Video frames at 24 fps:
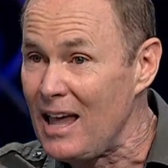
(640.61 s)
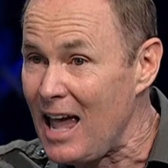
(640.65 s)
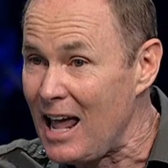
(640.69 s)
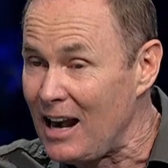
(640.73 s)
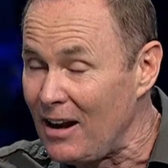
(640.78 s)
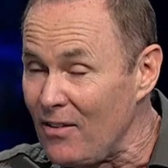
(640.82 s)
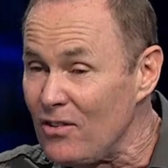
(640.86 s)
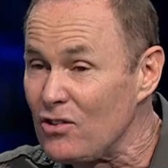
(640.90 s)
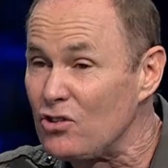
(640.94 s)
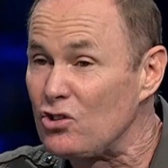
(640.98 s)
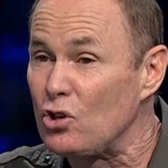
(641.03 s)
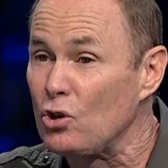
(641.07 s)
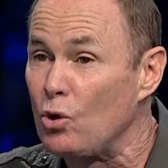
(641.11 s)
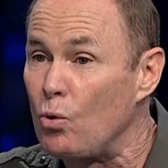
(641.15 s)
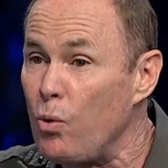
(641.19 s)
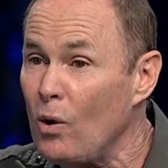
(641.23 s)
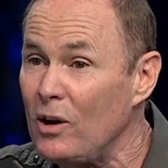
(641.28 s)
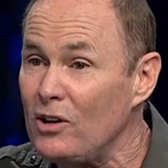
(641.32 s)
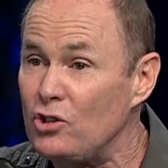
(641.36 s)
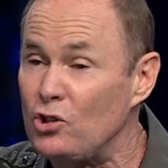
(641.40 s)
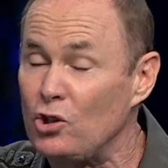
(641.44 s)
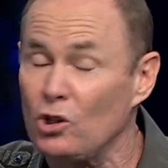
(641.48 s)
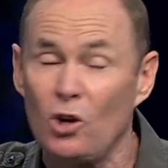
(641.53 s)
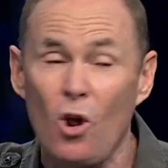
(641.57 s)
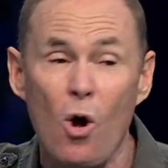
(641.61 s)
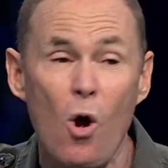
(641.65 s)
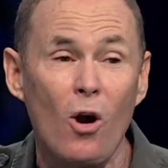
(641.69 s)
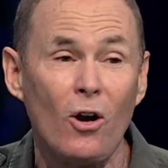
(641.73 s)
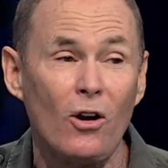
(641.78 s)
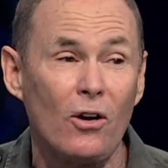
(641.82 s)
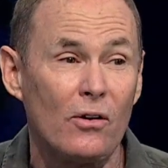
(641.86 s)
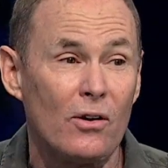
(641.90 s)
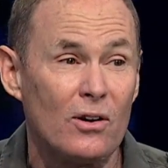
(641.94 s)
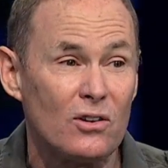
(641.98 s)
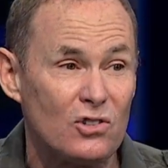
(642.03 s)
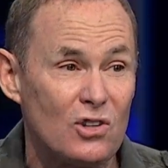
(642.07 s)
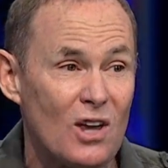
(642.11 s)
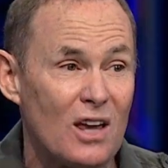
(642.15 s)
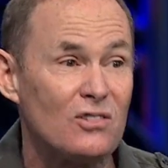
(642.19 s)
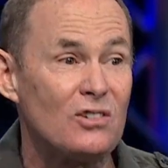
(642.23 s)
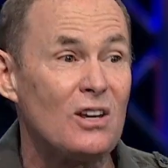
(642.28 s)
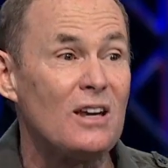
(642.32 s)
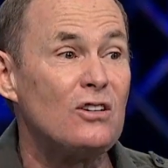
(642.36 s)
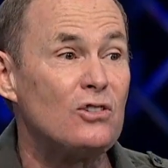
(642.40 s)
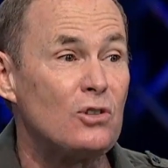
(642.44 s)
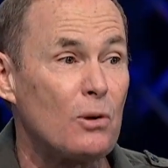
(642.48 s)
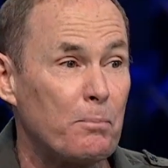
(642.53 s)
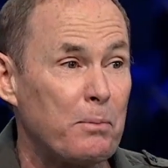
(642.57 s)
And in the sequential order, it
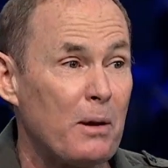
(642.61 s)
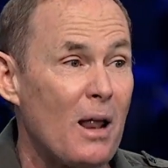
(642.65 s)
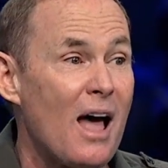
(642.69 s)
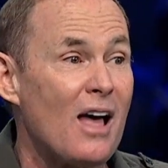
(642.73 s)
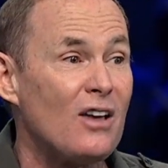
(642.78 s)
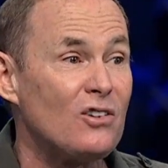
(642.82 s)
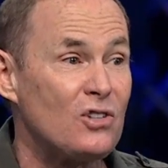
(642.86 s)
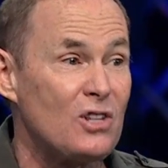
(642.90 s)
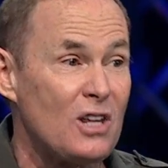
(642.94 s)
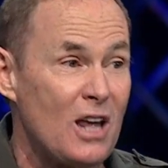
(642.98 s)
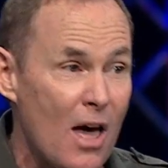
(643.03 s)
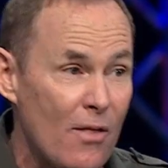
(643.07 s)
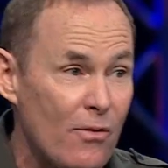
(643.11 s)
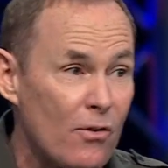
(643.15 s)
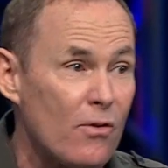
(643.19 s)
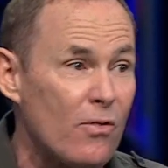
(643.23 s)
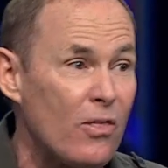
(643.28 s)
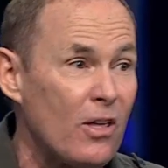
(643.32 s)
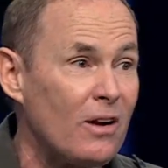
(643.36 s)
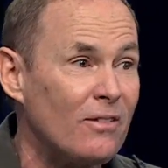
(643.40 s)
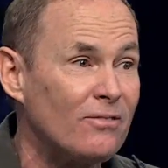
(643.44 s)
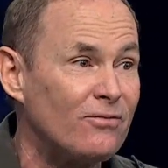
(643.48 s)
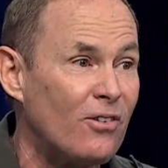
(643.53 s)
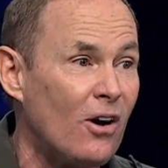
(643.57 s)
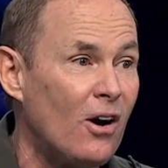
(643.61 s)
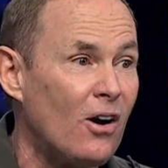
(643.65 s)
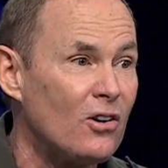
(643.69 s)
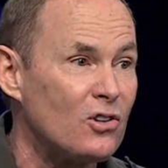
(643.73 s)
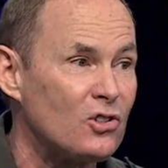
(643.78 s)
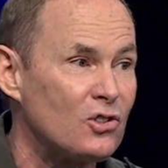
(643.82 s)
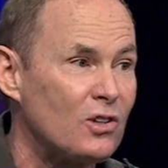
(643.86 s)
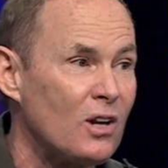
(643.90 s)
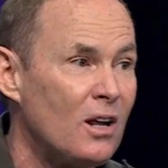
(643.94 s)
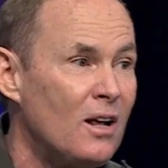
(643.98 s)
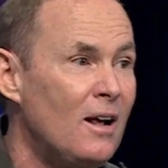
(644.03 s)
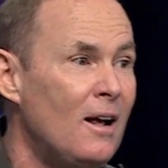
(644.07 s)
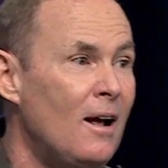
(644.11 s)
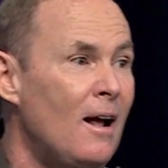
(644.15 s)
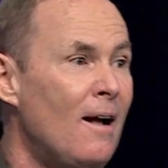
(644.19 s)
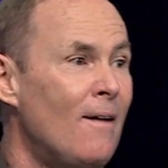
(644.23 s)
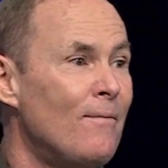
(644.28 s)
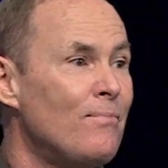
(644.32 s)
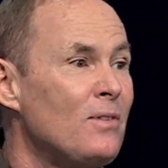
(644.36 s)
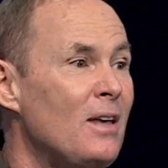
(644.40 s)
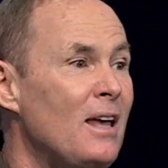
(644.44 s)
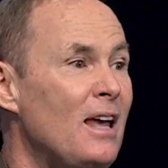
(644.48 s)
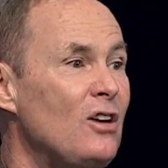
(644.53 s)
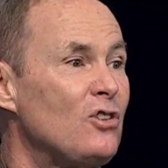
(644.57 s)
says He supplies the other thing first.
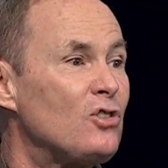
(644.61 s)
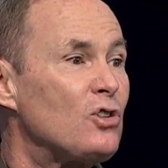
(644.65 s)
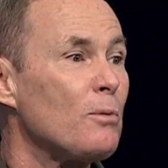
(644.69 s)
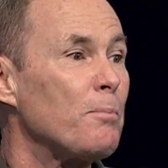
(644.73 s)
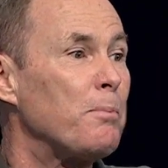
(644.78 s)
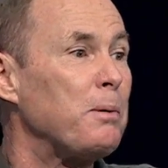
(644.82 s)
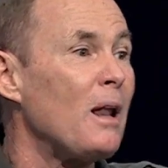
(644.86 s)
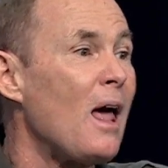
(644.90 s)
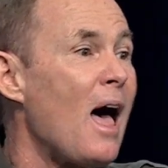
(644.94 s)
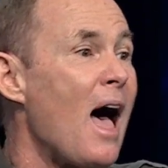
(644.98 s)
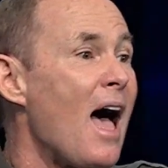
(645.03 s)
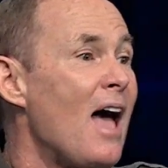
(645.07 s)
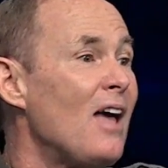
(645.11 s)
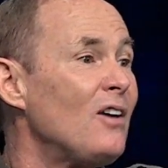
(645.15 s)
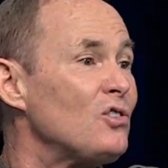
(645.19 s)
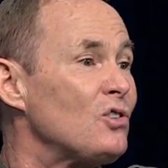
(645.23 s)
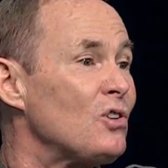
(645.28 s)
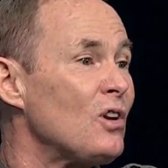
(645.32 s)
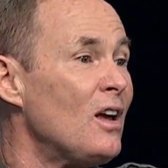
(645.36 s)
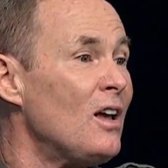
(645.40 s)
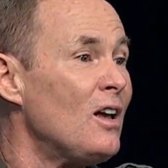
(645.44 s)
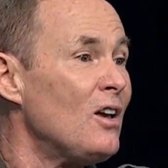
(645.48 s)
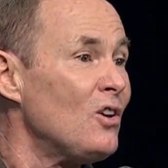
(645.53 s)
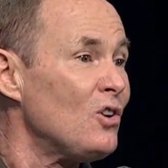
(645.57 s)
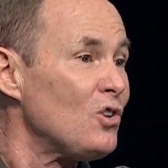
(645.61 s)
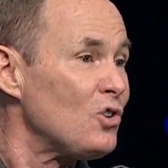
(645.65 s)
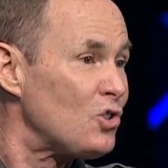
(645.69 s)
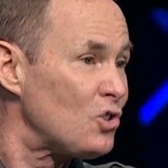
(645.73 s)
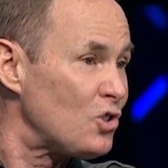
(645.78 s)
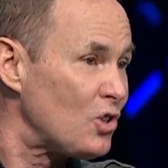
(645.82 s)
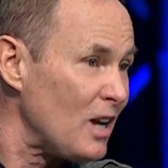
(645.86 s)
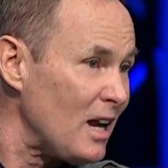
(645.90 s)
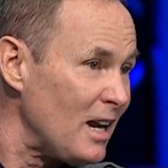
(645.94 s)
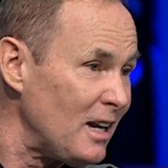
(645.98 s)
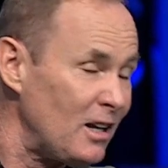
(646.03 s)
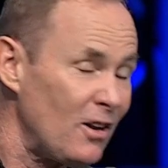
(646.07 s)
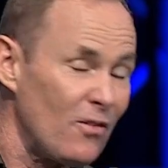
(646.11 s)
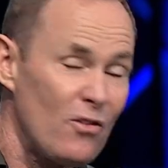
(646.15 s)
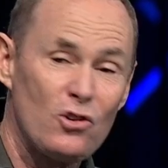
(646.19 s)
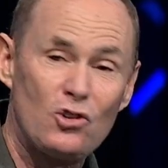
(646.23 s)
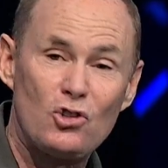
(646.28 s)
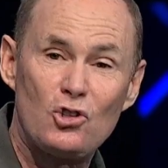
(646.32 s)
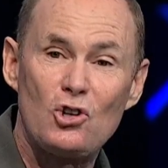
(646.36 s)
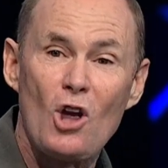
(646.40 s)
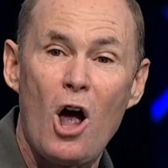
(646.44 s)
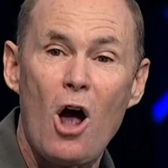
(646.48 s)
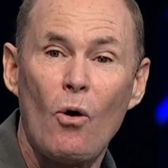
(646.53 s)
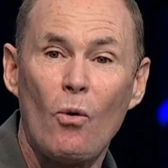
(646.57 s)
He supplies seed to the
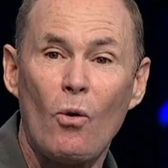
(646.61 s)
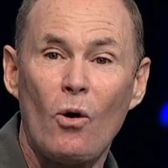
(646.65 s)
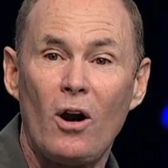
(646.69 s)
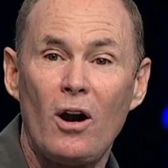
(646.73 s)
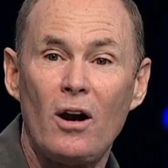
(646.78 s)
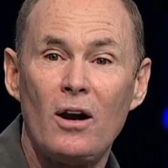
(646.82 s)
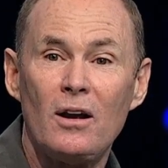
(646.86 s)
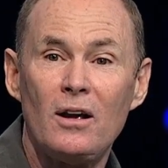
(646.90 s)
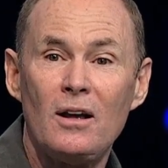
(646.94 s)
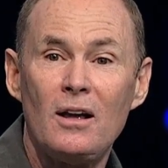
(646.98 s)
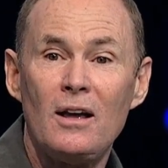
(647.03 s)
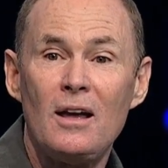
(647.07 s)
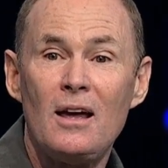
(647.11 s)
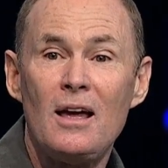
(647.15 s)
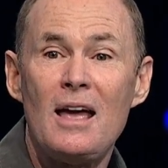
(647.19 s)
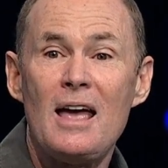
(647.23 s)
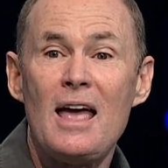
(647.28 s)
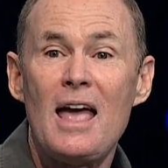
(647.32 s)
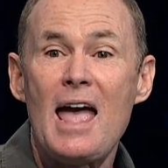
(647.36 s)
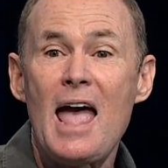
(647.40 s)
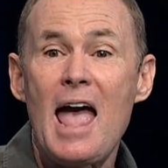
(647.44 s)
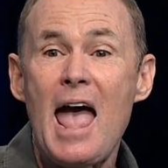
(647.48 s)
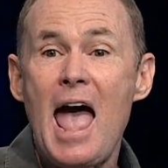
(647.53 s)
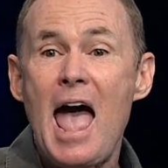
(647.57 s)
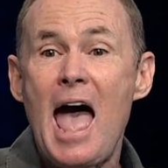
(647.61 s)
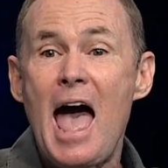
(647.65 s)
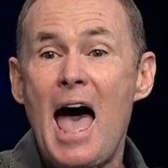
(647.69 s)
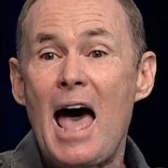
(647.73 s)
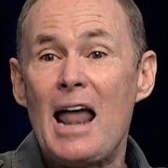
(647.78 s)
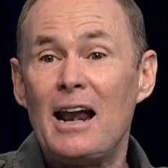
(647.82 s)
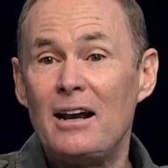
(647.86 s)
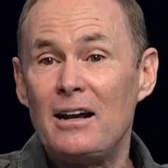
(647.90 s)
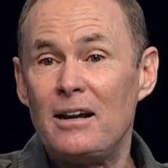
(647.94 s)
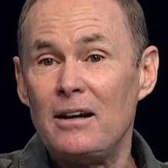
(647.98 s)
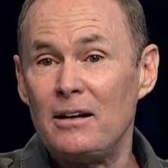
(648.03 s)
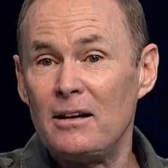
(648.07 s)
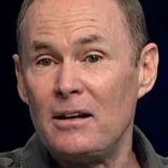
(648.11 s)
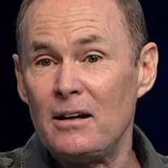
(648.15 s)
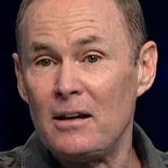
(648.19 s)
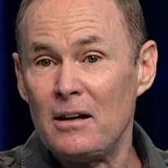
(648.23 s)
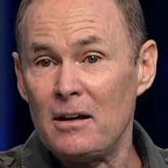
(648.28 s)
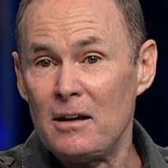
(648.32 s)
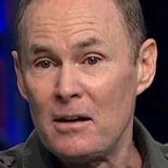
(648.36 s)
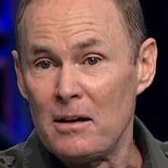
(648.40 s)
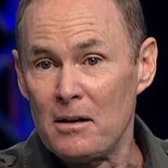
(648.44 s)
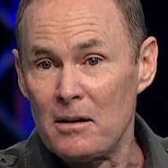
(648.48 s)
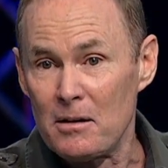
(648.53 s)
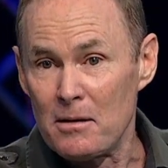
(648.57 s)
sower and
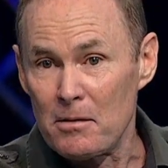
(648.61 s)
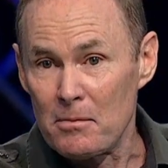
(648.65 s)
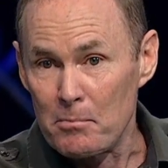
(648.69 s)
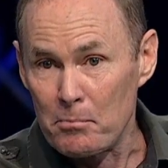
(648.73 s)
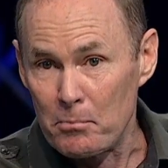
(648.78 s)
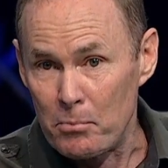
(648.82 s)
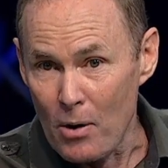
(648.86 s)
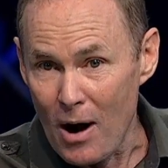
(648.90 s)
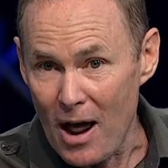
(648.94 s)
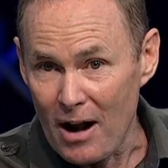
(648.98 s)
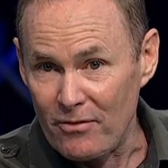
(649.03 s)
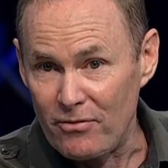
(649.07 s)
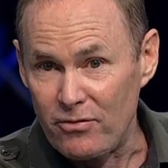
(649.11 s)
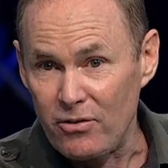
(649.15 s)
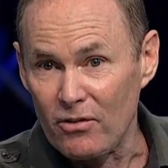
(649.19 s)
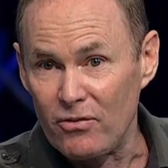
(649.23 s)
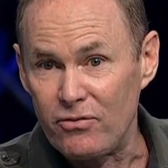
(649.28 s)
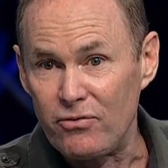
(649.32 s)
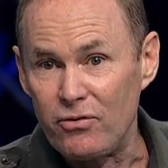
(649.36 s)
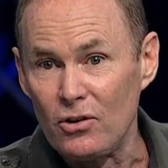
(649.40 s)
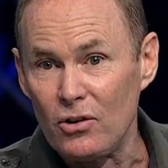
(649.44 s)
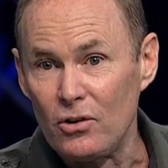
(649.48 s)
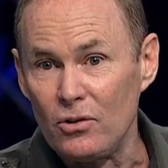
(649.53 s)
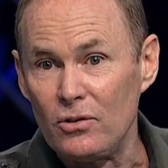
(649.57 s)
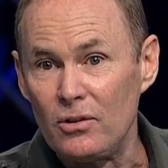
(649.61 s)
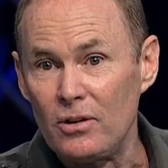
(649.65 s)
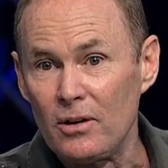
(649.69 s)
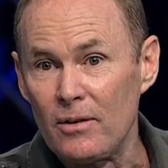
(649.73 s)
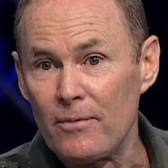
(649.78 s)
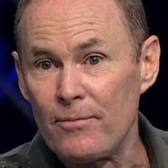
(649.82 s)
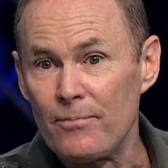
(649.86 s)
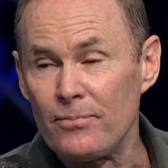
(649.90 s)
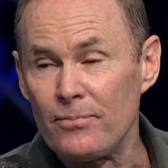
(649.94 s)
bread for food.